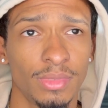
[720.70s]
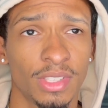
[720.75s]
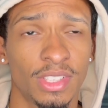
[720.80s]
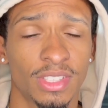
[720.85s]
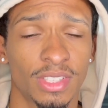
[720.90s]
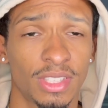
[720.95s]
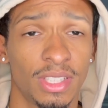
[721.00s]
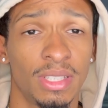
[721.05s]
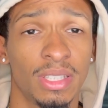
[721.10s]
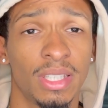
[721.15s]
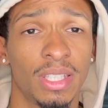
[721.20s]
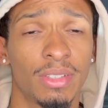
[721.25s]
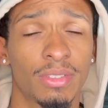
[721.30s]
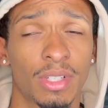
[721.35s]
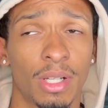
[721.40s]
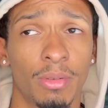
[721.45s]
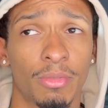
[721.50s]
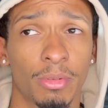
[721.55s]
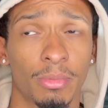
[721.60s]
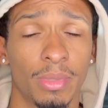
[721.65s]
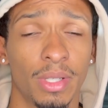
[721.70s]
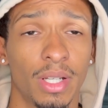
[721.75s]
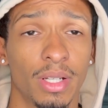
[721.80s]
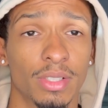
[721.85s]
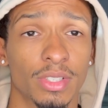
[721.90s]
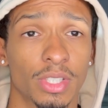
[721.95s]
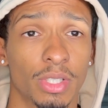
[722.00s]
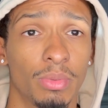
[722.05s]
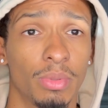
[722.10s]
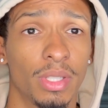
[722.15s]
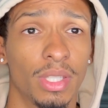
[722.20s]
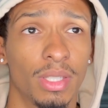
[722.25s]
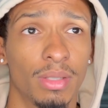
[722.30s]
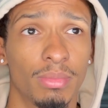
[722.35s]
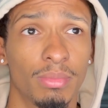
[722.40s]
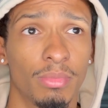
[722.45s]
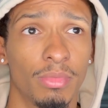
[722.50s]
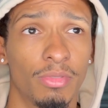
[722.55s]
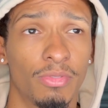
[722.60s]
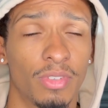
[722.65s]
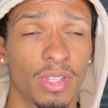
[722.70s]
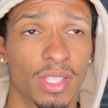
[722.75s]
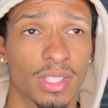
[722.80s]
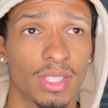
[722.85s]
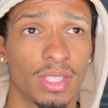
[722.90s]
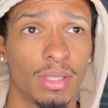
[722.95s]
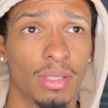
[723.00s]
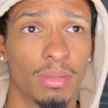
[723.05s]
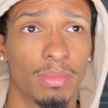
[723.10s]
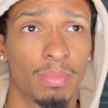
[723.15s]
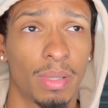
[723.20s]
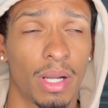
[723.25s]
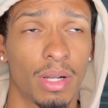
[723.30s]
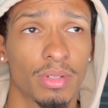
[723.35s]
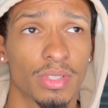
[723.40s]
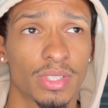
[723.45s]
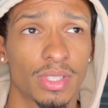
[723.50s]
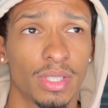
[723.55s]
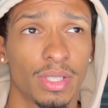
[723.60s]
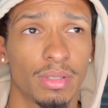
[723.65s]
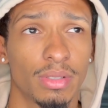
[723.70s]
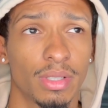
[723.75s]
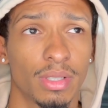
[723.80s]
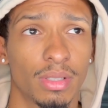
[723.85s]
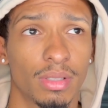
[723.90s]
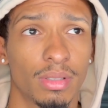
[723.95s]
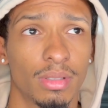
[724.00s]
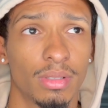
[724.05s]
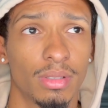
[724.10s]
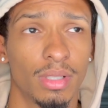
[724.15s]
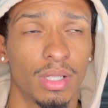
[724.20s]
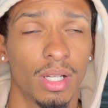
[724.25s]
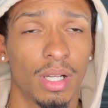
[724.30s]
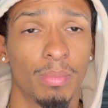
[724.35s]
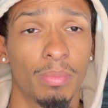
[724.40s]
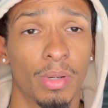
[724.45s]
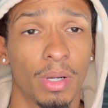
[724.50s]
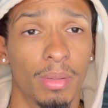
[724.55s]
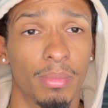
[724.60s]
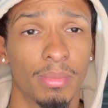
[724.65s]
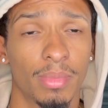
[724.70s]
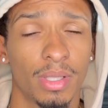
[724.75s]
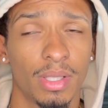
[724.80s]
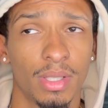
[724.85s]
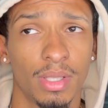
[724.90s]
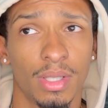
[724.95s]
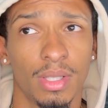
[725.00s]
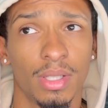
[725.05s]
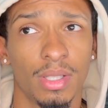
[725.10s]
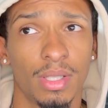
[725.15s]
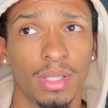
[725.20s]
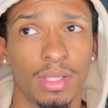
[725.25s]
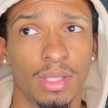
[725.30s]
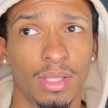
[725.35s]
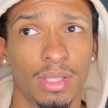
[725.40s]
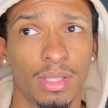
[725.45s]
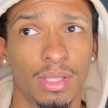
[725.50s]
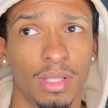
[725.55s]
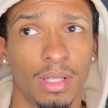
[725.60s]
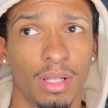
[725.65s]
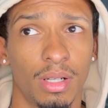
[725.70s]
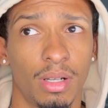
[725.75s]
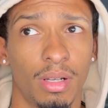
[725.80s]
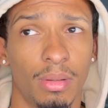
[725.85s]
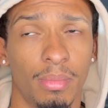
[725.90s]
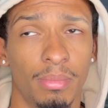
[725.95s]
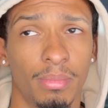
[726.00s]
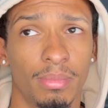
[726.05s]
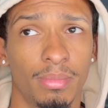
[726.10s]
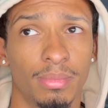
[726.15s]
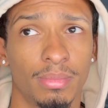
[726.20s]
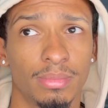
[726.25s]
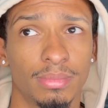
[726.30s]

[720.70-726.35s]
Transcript: See the leak come from there. So we fixed the power steering pump. Um,